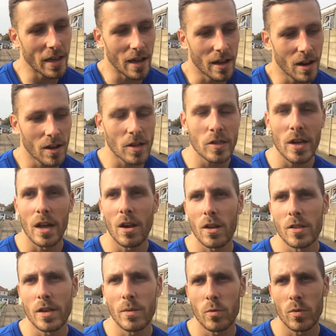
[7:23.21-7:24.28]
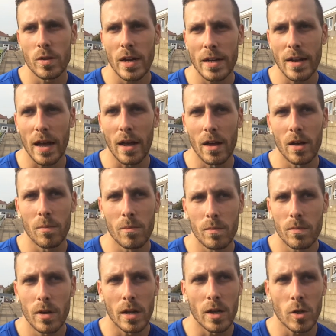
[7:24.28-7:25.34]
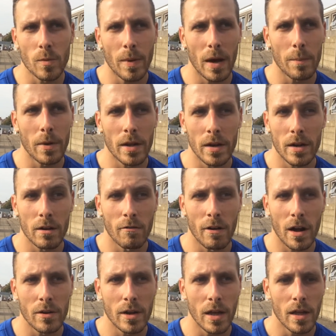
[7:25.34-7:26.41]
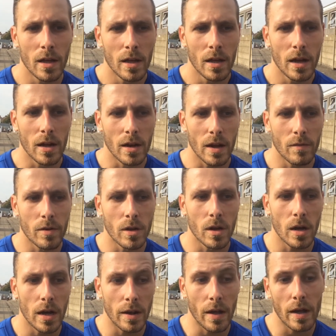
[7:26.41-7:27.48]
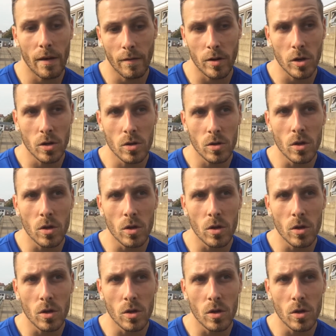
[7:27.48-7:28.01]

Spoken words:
Yeah, like I say, a lot of teams would take that, and it's about being in around it and having a